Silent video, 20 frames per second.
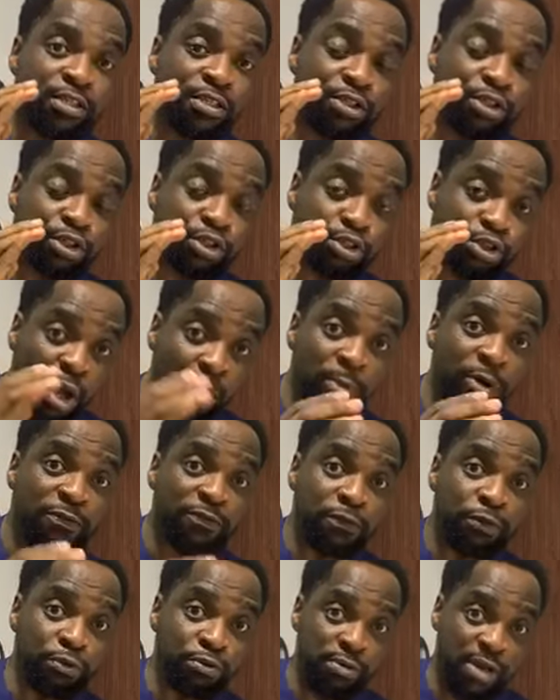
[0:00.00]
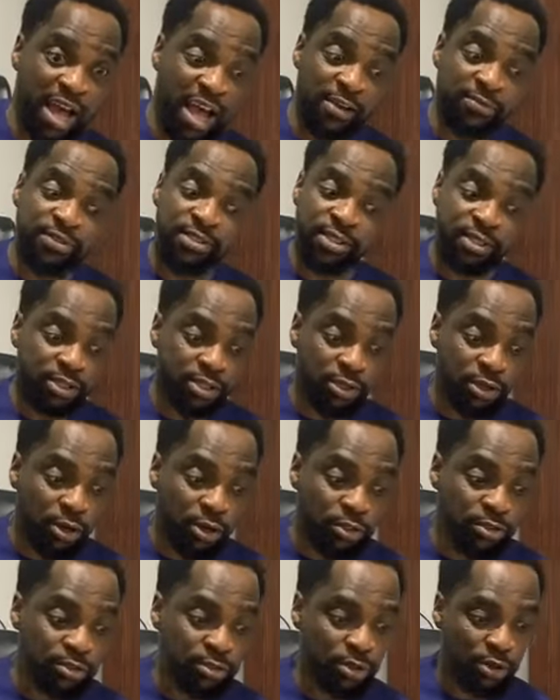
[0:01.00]
some of you have
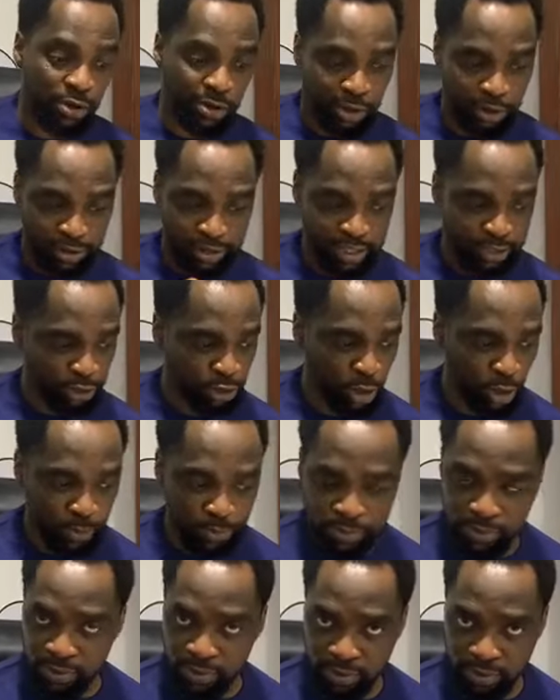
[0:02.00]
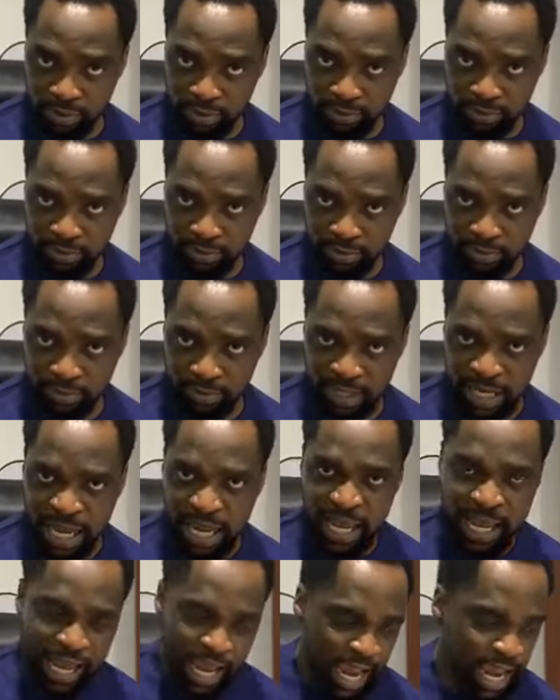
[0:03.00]
secured other jobs.
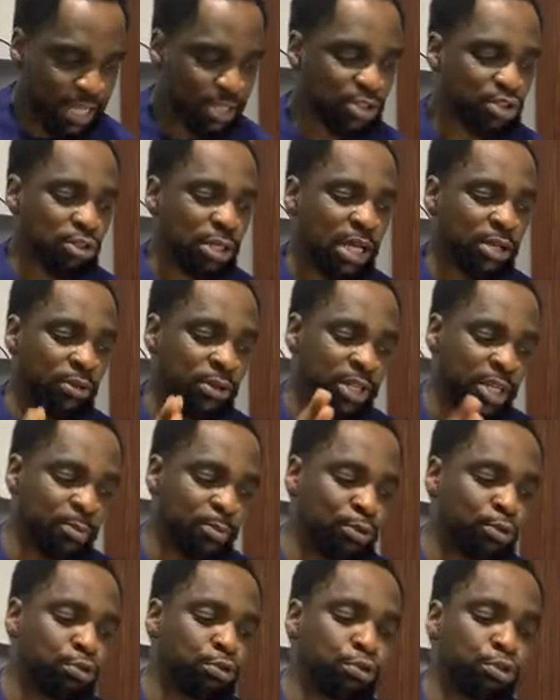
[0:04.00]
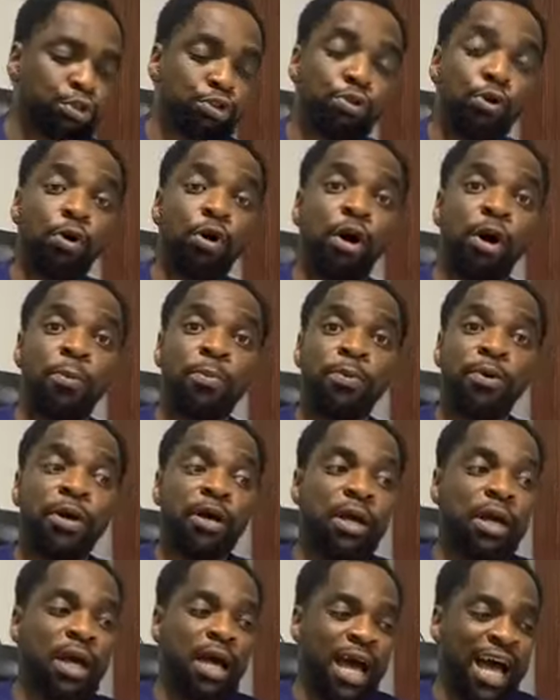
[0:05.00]
Hence, you are not able to show up
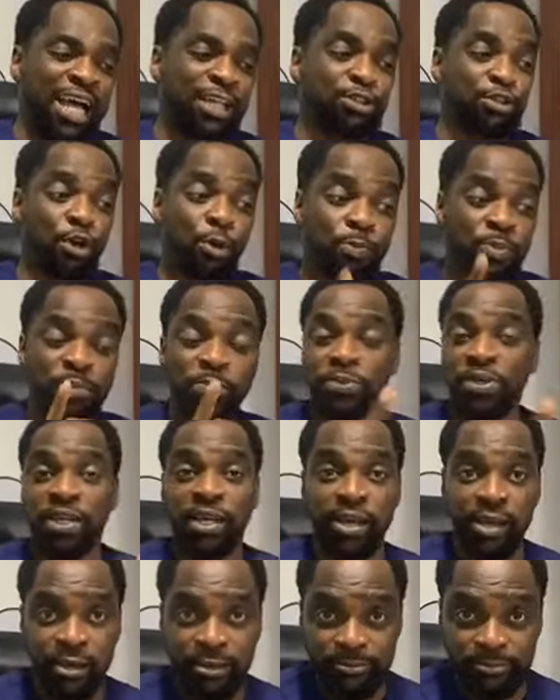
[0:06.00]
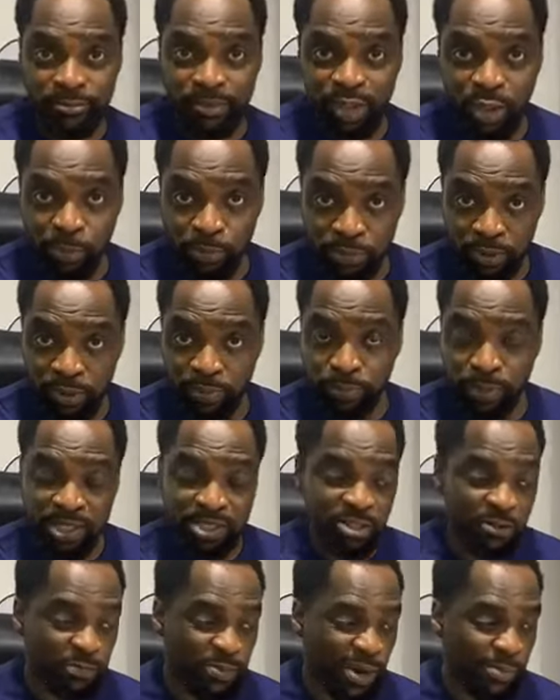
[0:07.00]
at your PPA, your
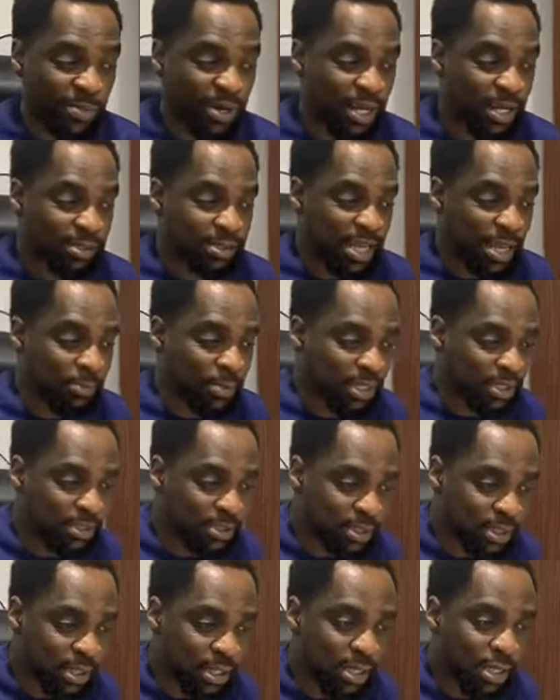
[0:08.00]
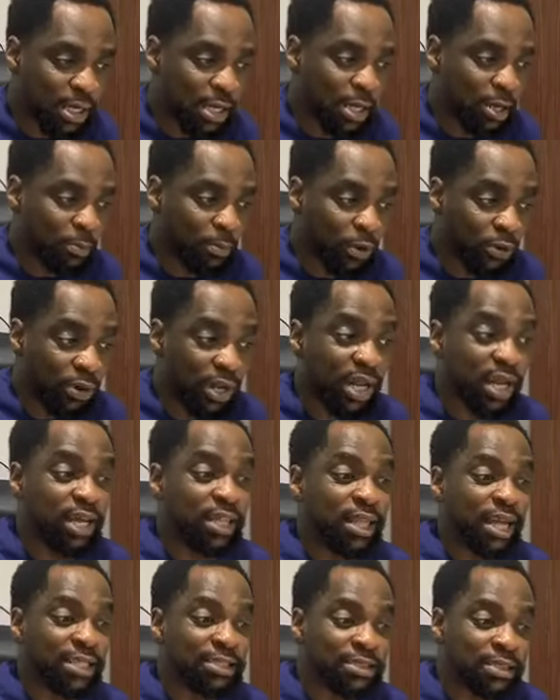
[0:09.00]
place of primary assignment. But
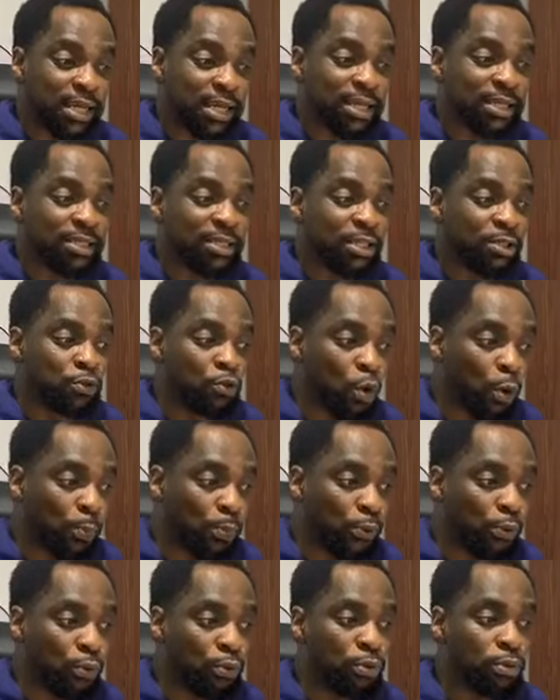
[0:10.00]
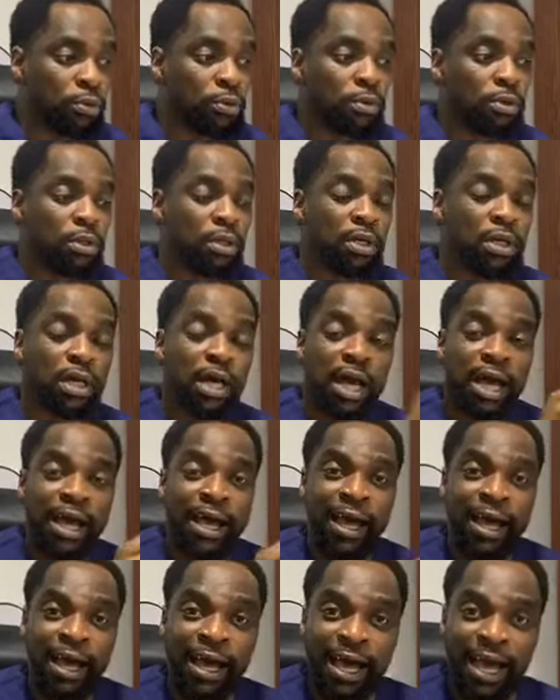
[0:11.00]
rather than take the noble
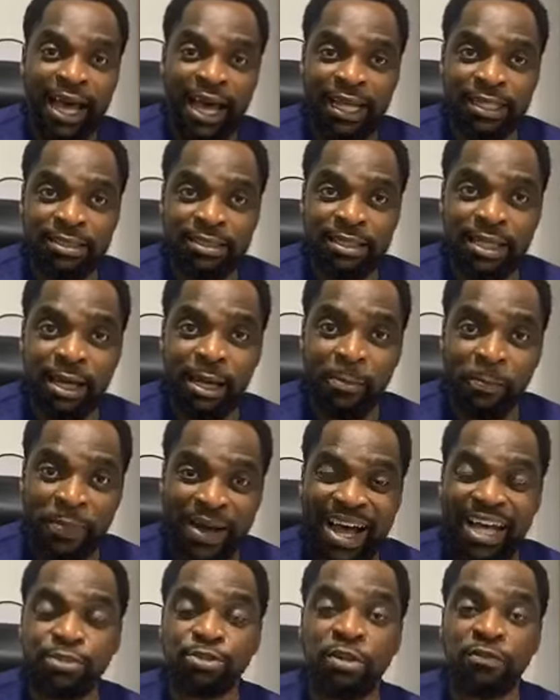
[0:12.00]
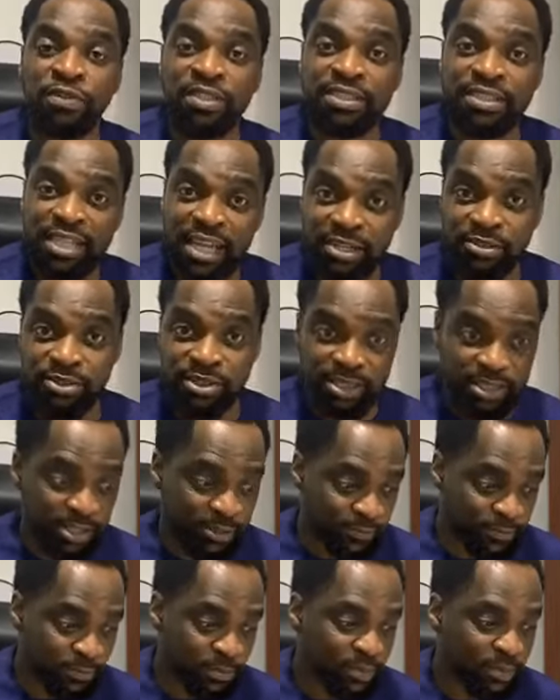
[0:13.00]
and part of
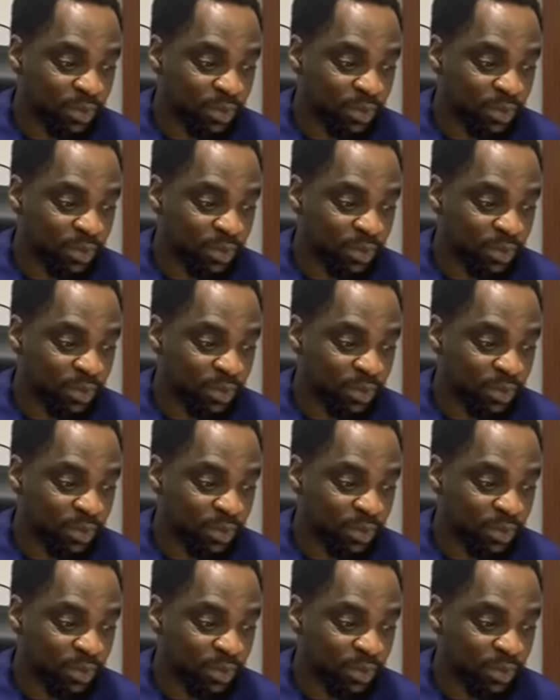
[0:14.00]
integrity,